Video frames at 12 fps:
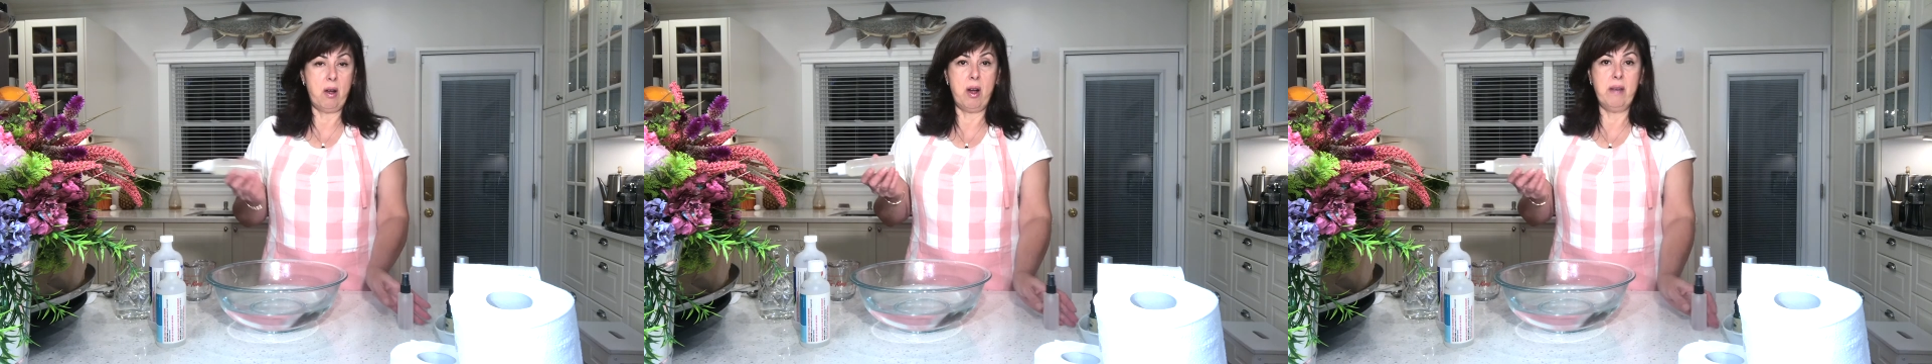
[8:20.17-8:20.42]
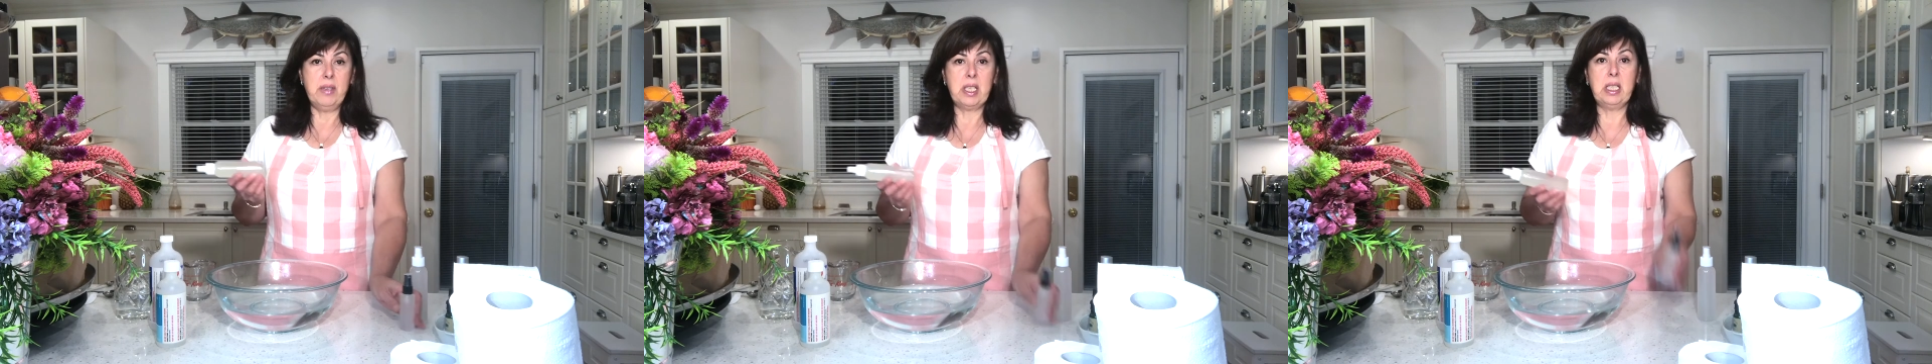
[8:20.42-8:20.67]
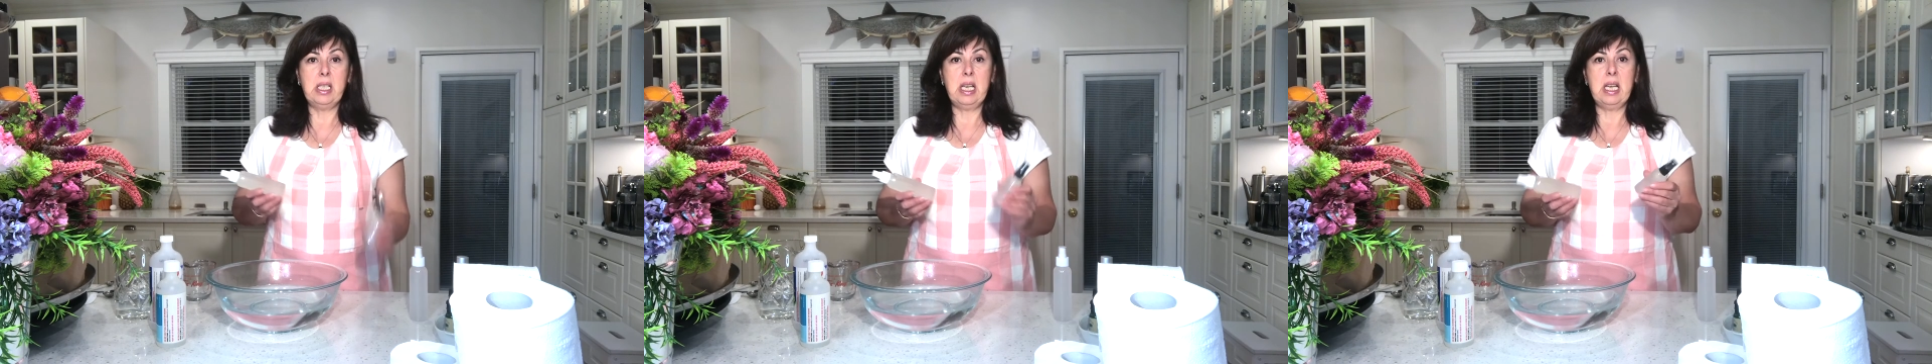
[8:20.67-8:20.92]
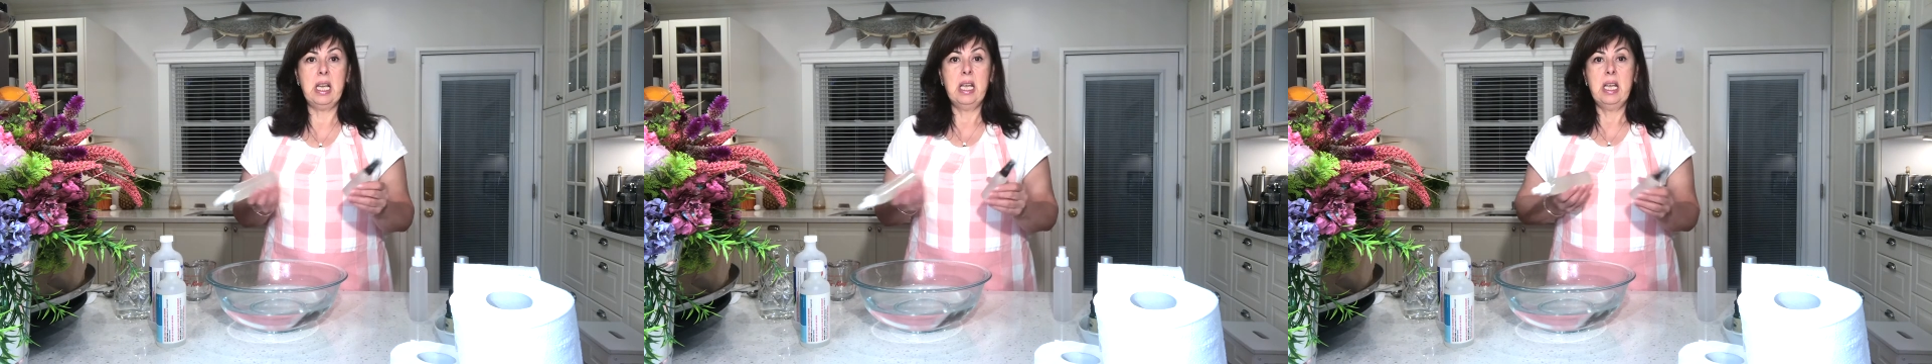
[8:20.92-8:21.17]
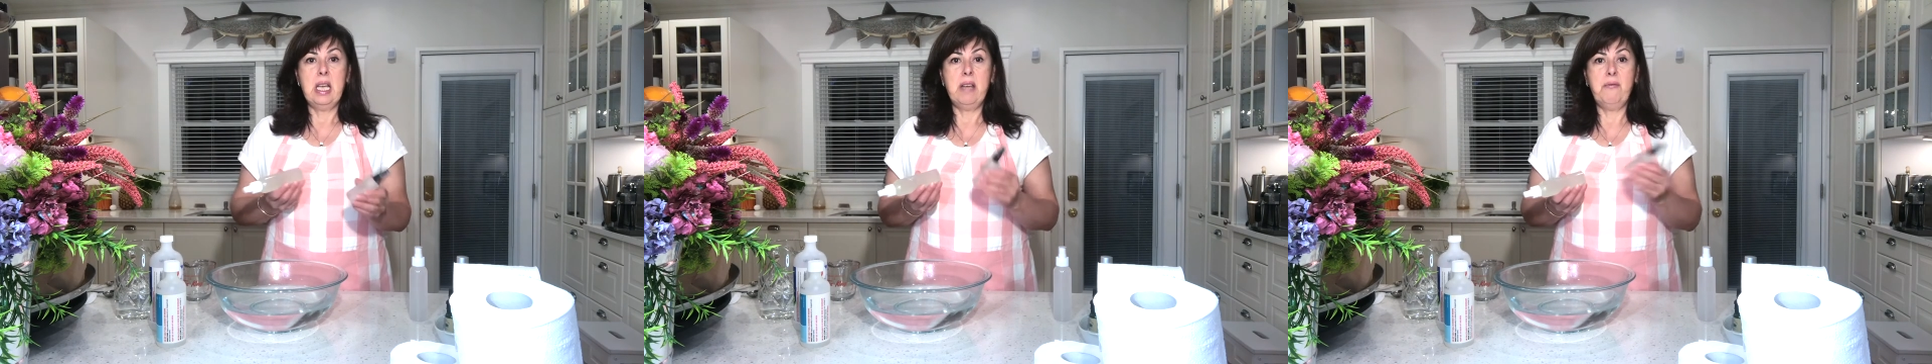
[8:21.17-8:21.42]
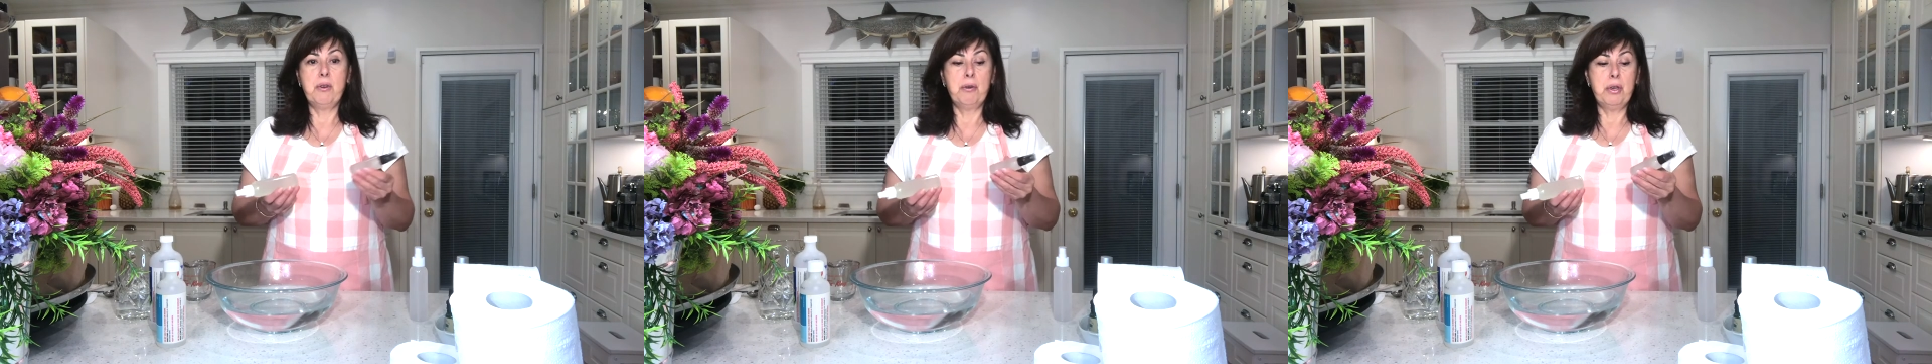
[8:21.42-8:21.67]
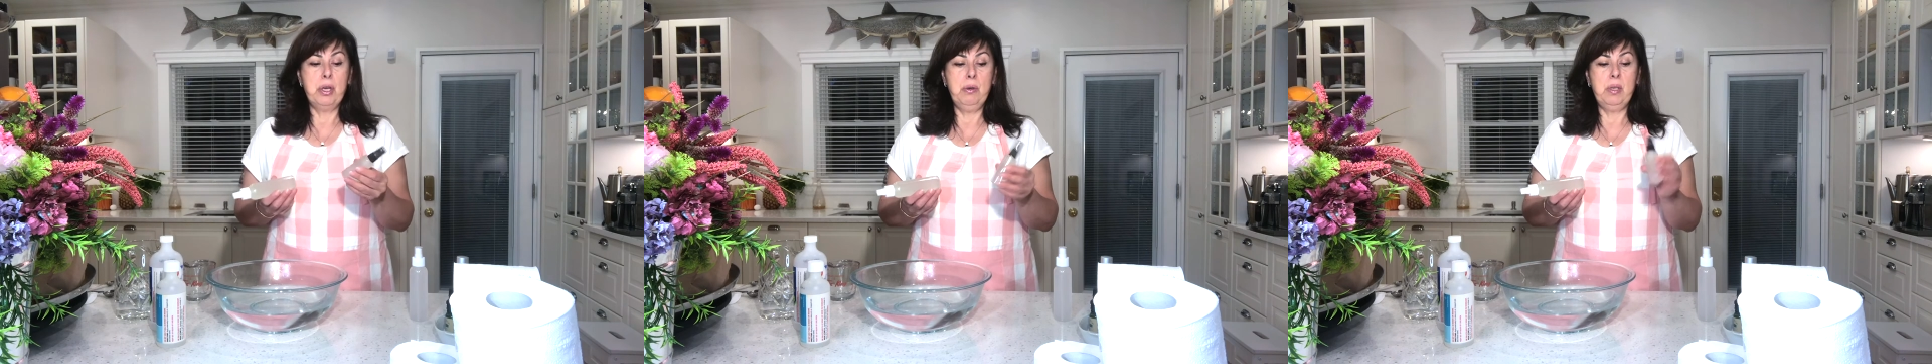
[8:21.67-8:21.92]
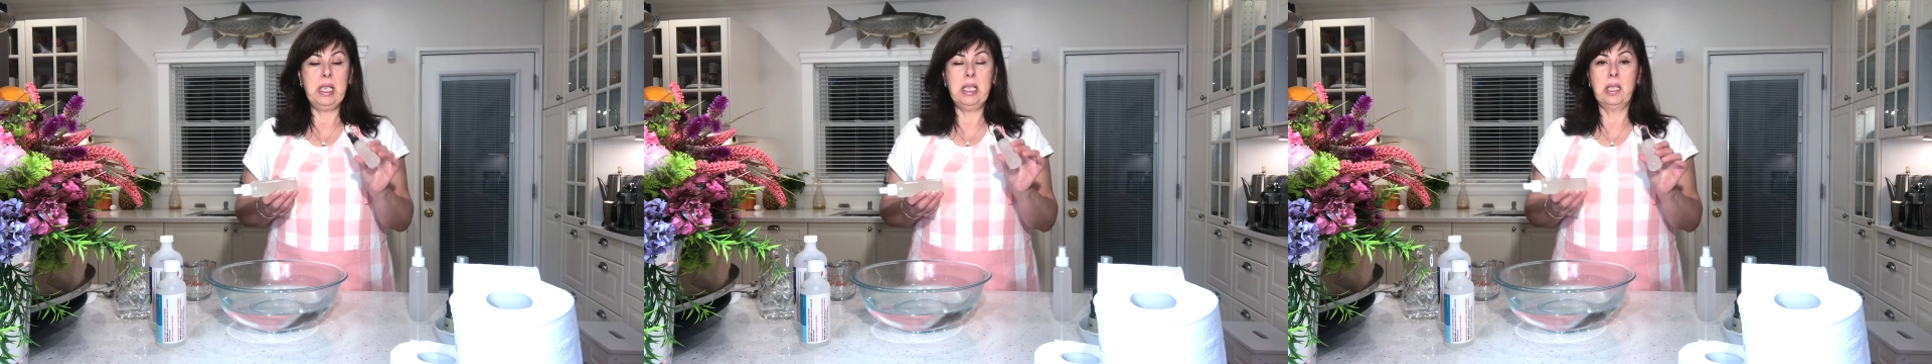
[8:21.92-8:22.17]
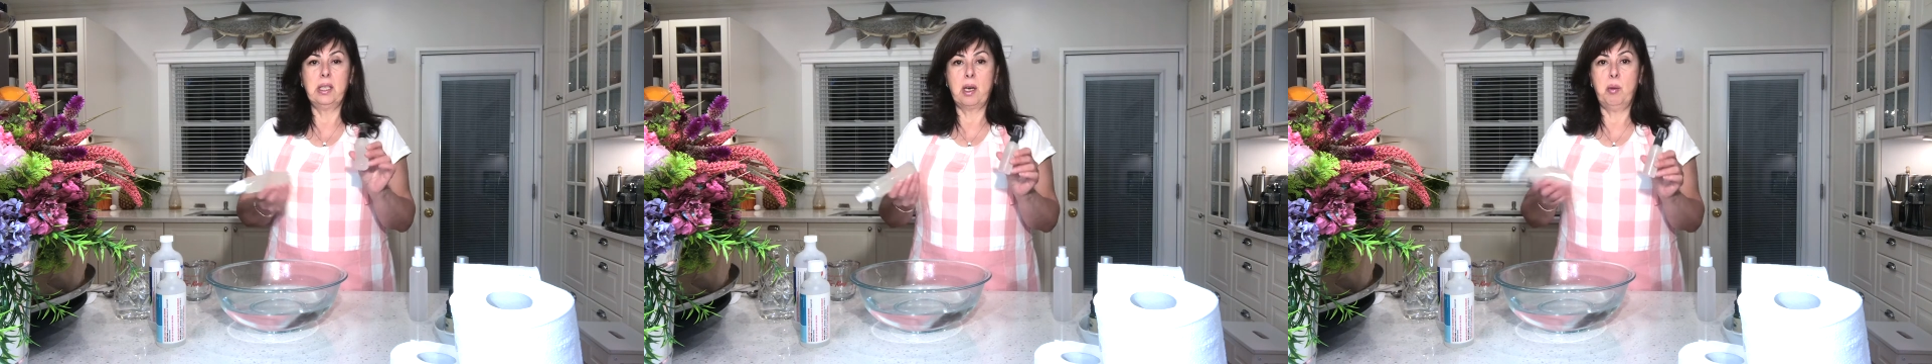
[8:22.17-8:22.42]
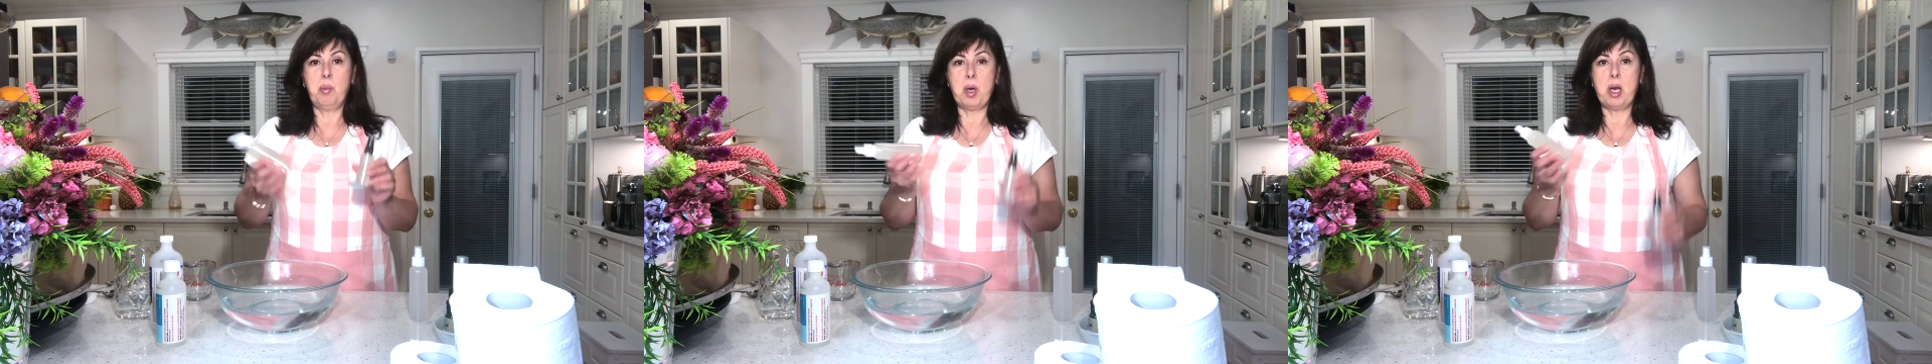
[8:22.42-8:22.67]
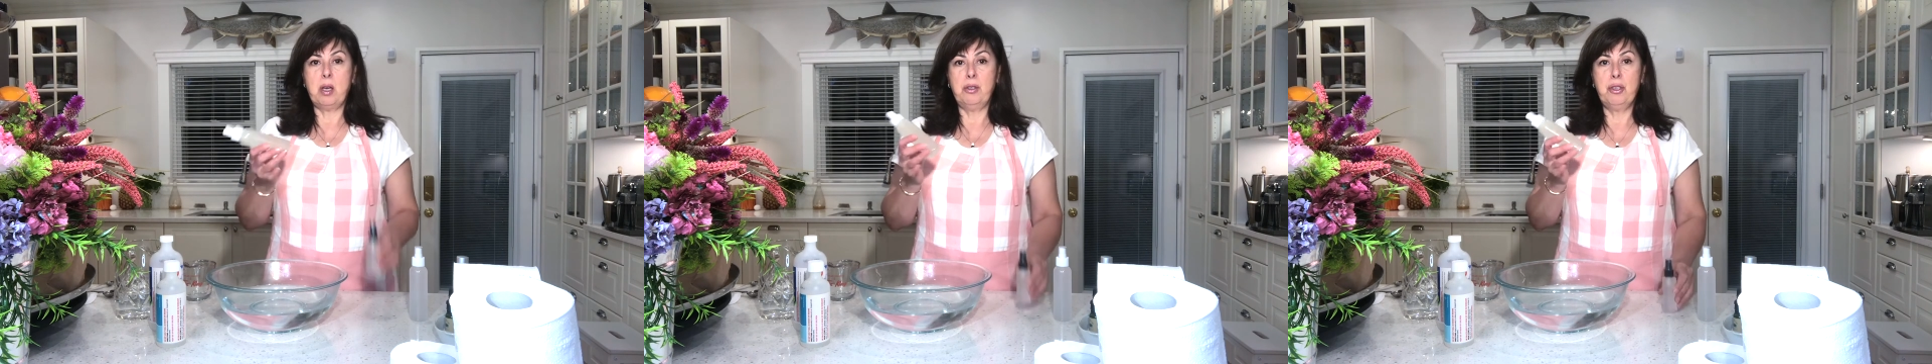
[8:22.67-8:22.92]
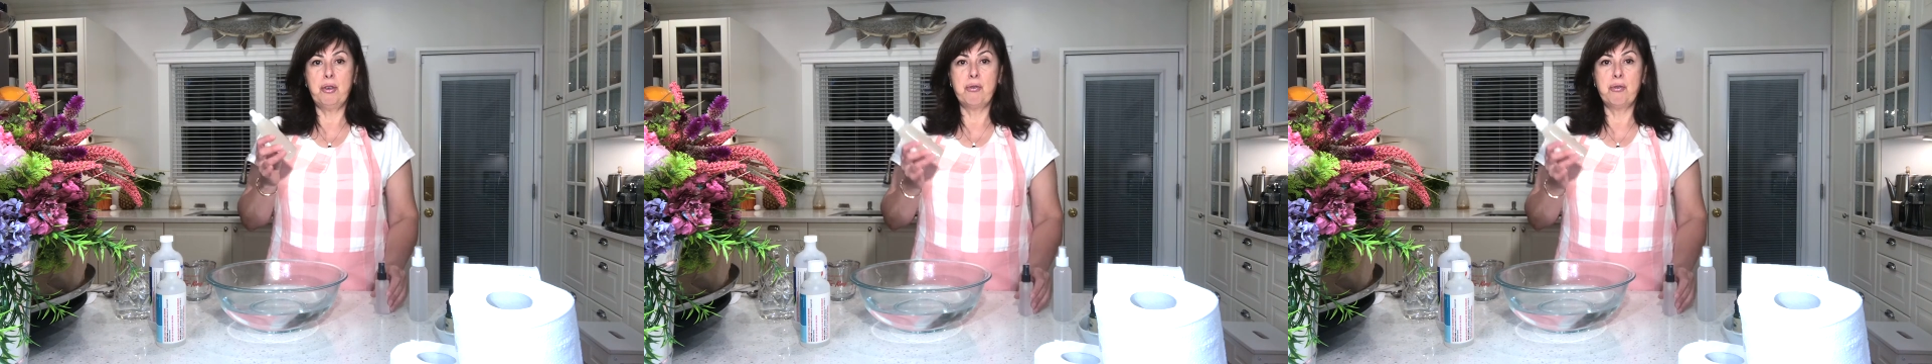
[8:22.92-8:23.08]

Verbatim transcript: Obviously, if you're using the little bottles,